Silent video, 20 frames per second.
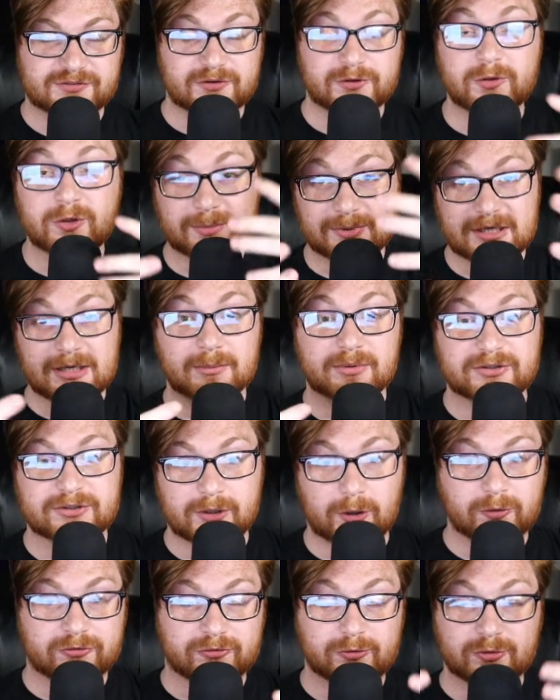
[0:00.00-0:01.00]
for you to be able to
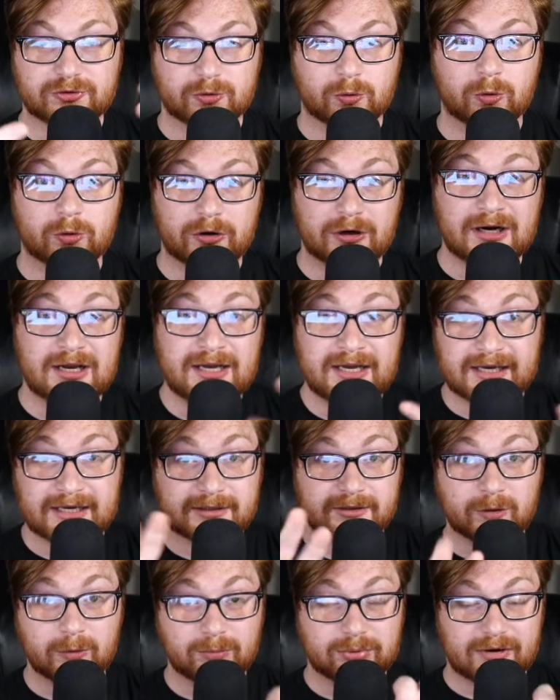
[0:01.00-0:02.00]
go through Tor
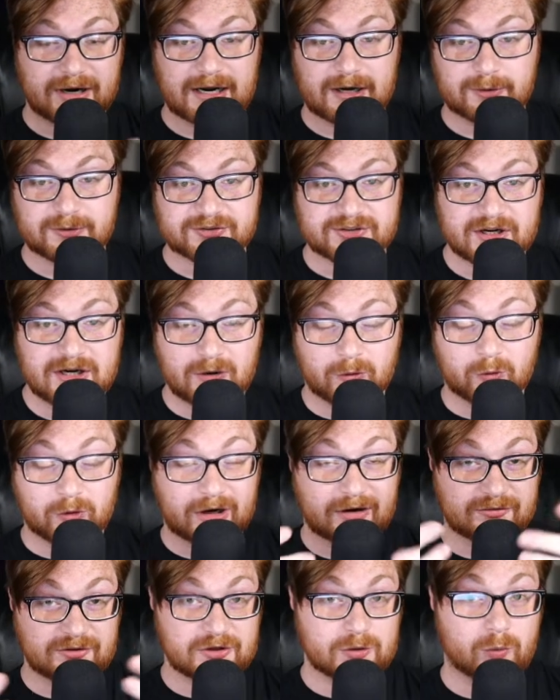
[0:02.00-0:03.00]
and go browse
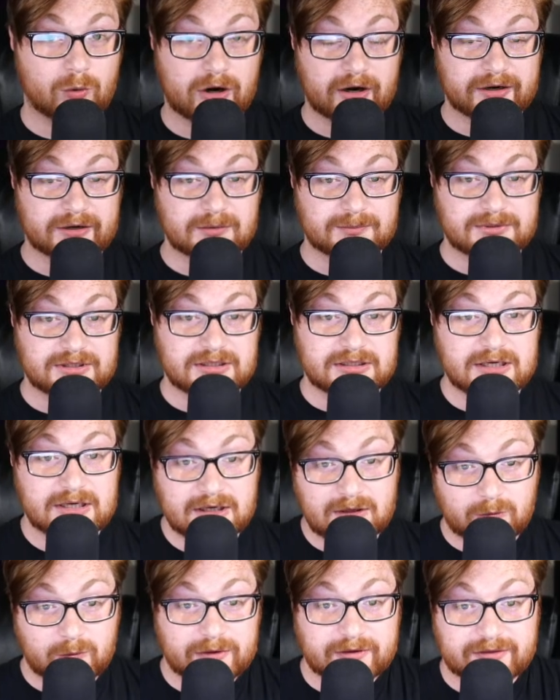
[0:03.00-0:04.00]
wherever you wanted to be
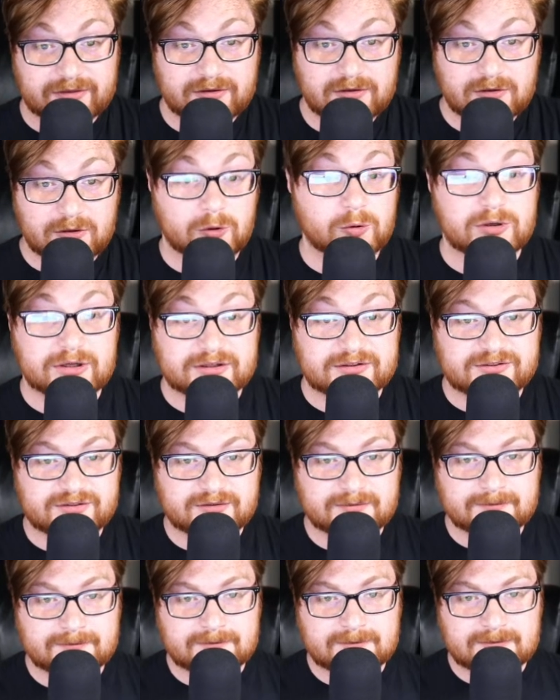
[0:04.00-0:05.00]
with
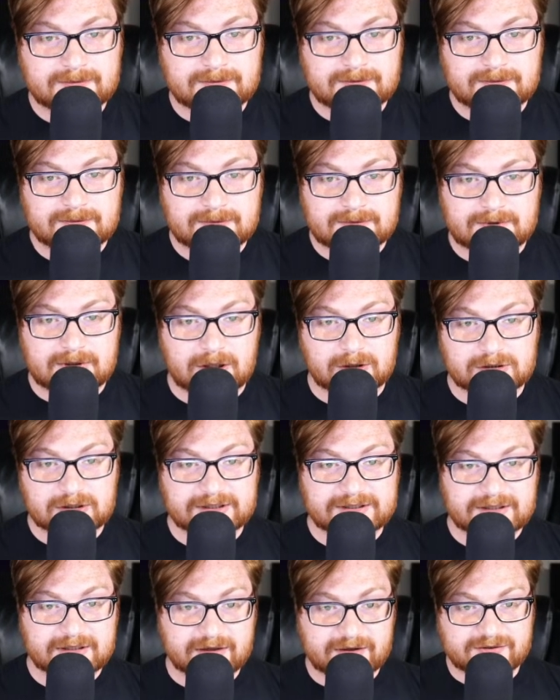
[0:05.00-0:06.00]
Whonix. I'll
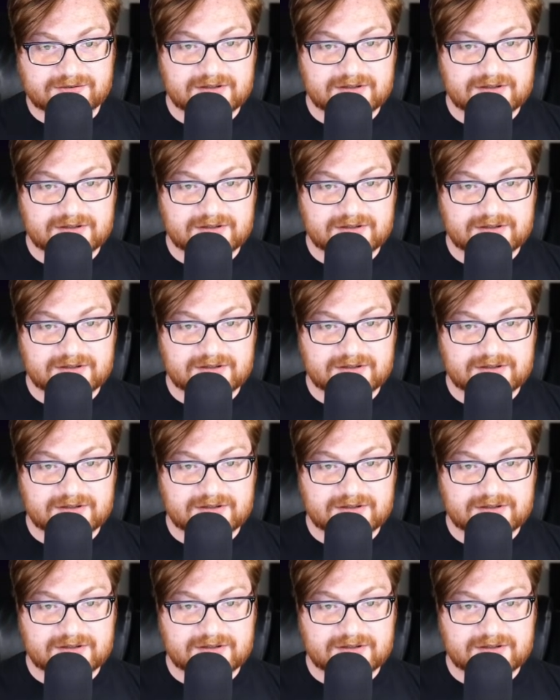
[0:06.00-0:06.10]
click into this,